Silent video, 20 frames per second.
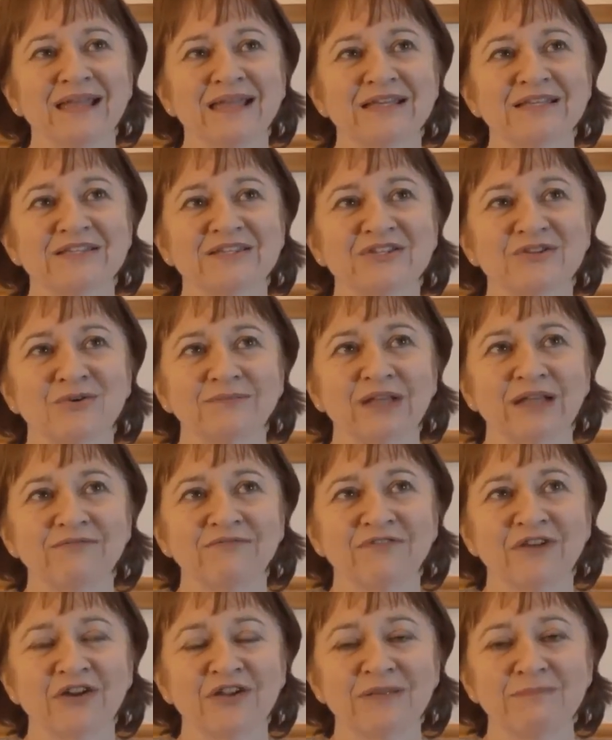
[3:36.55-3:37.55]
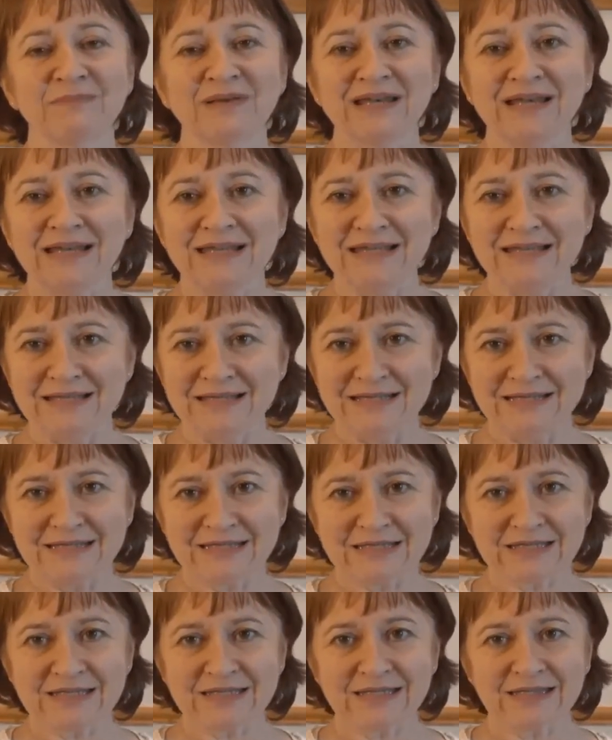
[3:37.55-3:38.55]
So I'm very
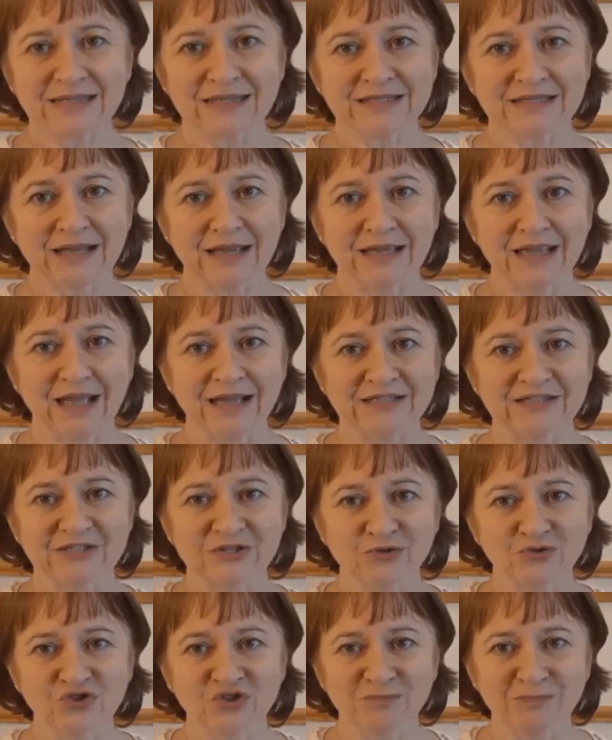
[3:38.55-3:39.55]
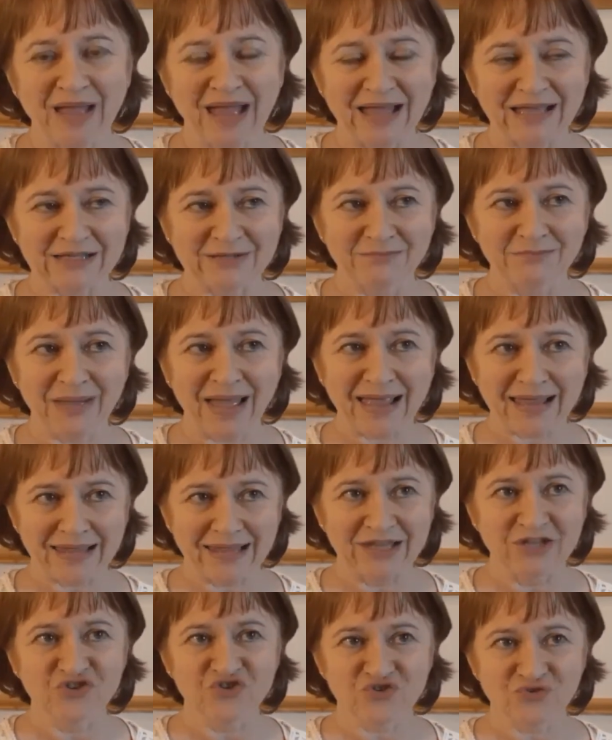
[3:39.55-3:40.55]
pleased that I had such bad back
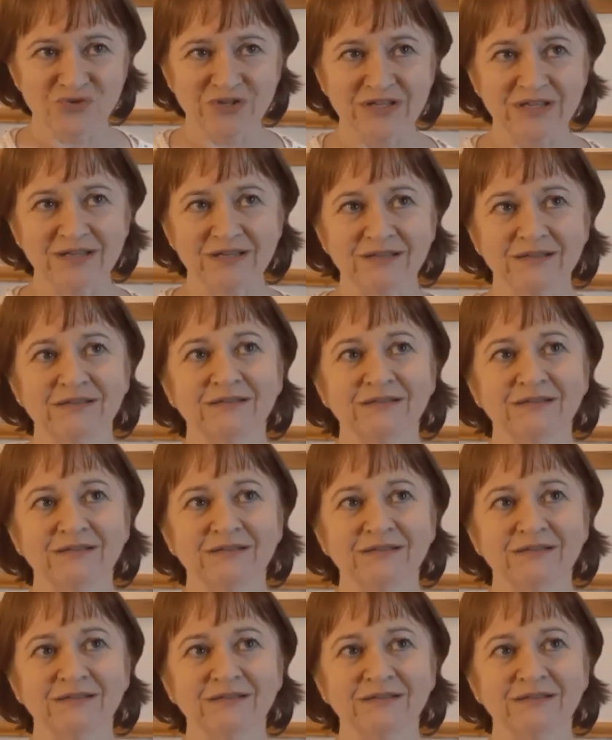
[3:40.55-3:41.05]
injury.